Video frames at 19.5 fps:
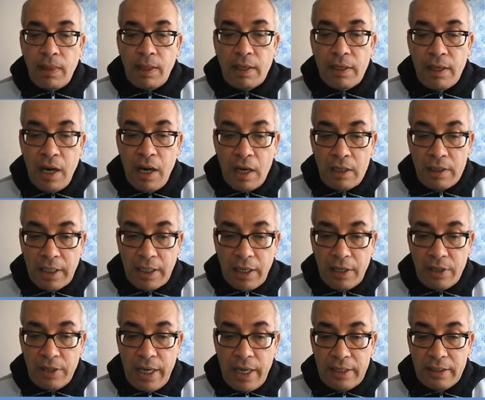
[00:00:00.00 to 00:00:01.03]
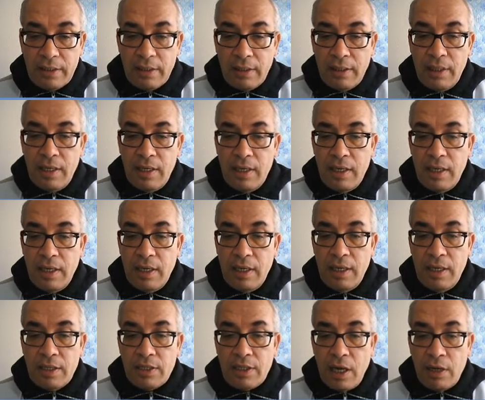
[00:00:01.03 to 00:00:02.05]
Cardiac arrest
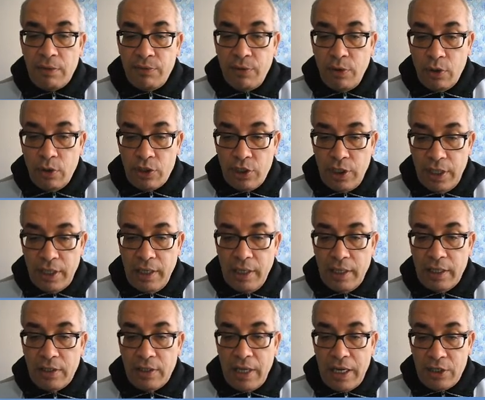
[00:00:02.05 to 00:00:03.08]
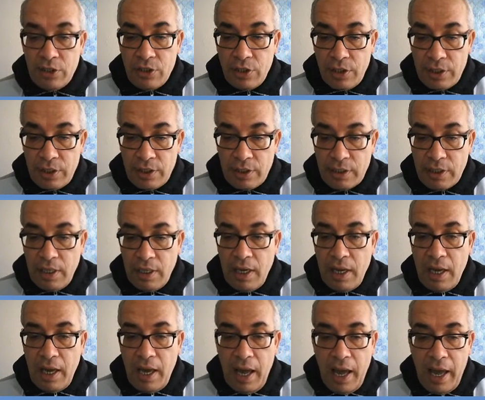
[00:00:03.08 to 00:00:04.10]
is unfortunately dangerous
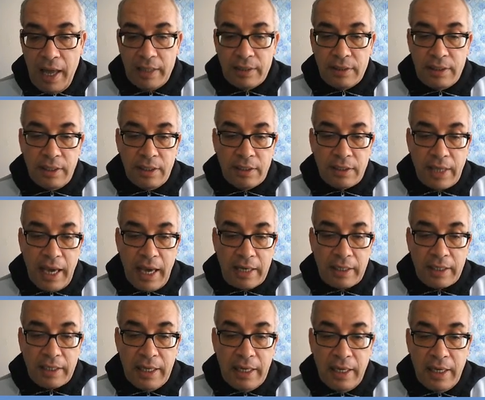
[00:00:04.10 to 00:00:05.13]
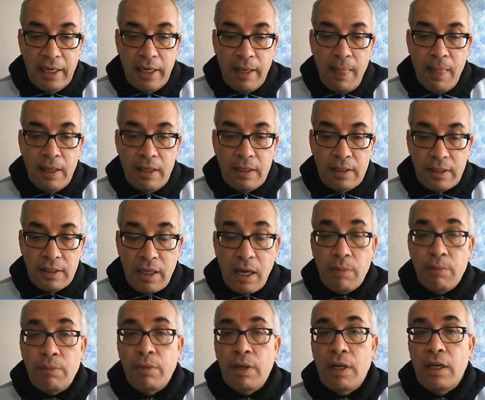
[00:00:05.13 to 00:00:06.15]
and it can kill
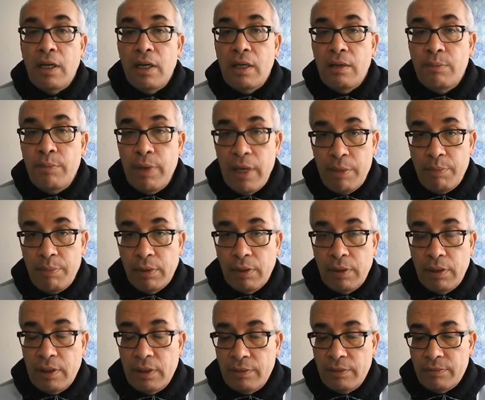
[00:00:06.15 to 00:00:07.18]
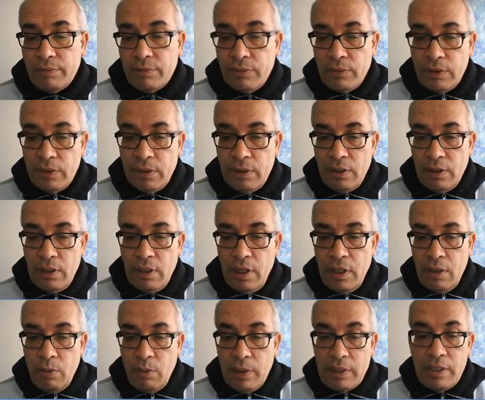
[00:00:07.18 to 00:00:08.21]
some people.
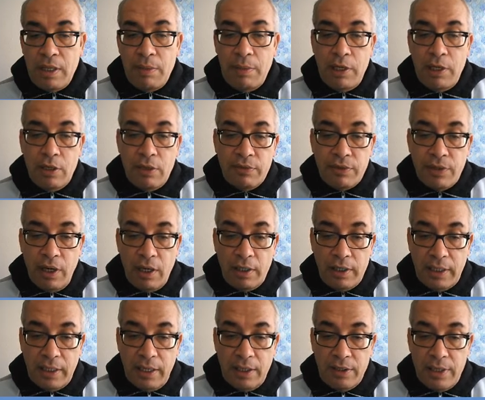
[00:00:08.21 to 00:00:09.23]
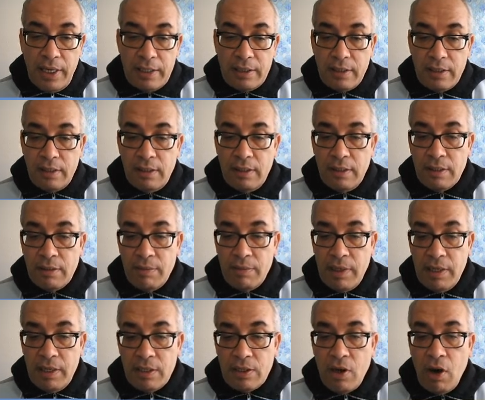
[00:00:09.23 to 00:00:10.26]
What's the meaning of cardiac arrest? It
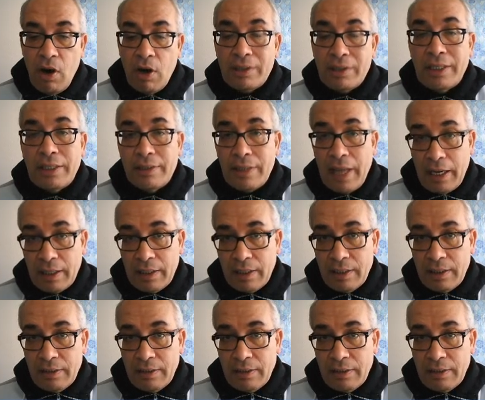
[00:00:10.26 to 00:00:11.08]
means heart attack.